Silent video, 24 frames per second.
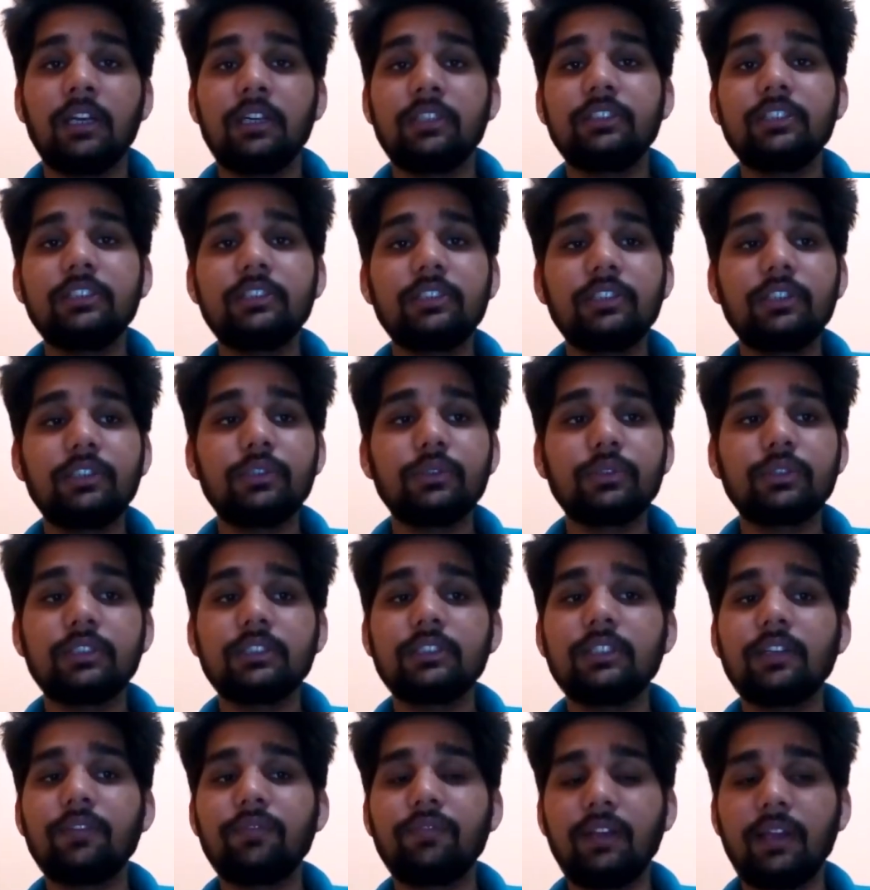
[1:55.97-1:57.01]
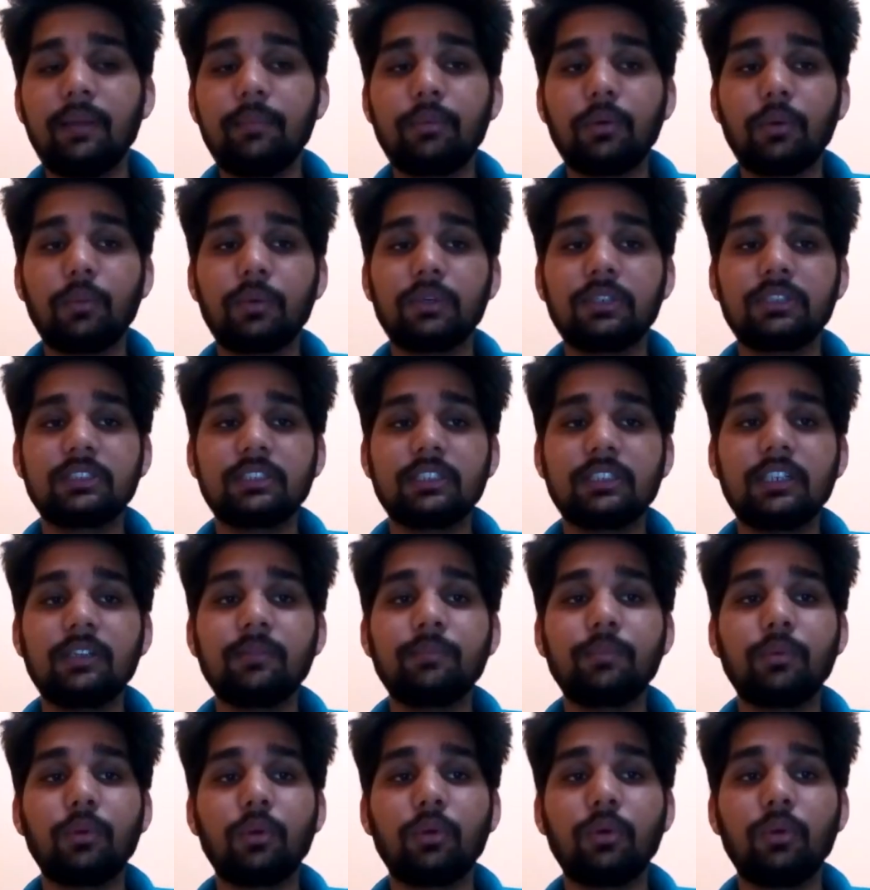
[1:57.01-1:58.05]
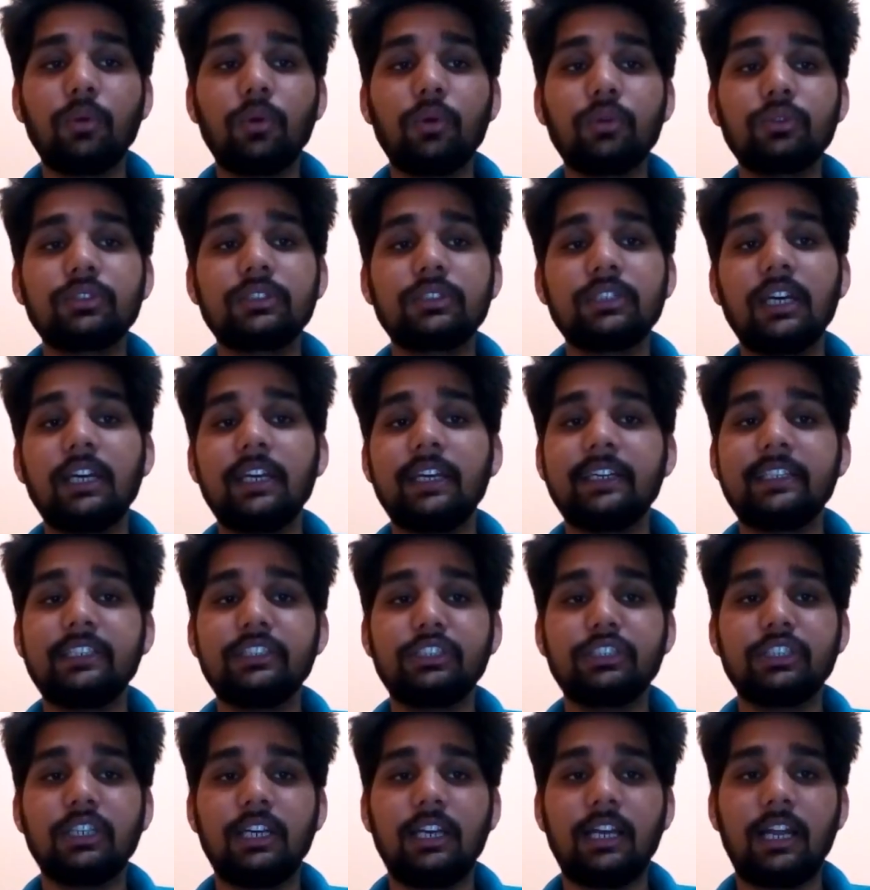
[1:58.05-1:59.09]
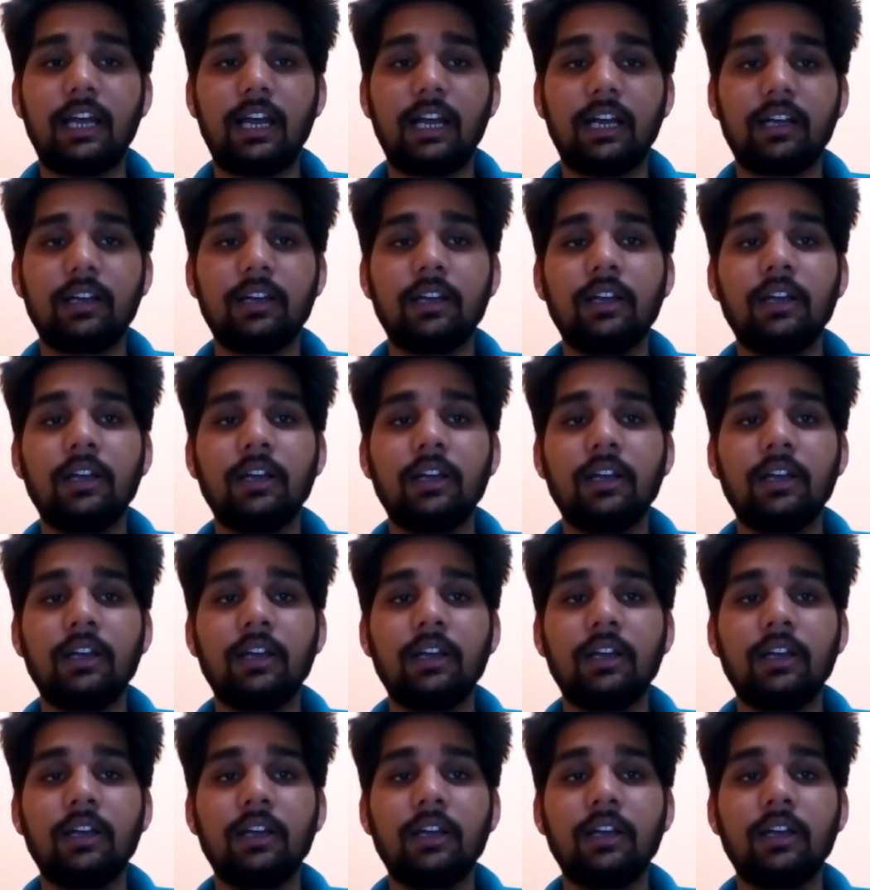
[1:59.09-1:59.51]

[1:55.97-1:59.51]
This reduces the flame propagation and prolongs the initial lag.